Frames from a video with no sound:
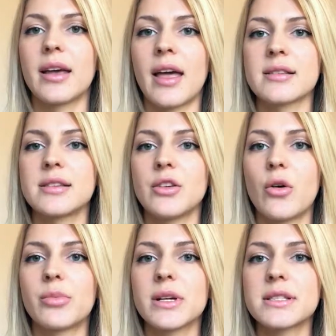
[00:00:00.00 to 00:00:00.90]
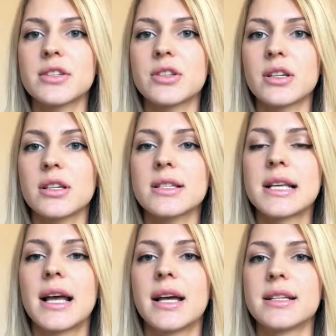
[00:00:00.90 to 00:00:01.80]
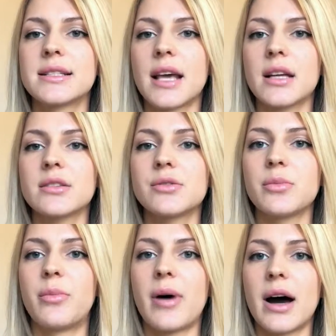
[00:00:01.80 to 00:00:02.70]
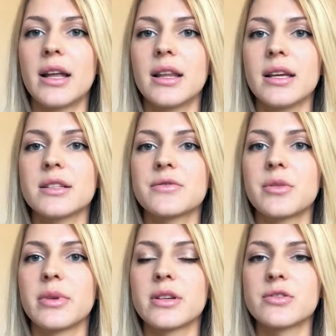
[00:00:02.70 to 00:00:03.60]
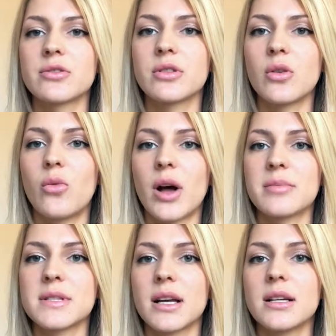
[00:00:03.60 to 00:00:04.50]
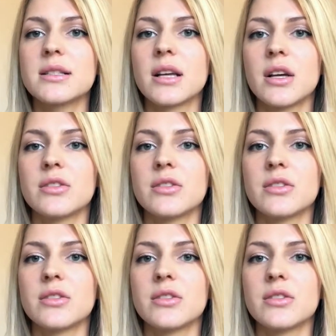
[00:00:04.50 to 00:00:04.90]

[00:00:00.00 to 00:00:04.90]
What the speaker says: SEO practitioners tend to buy links from external websites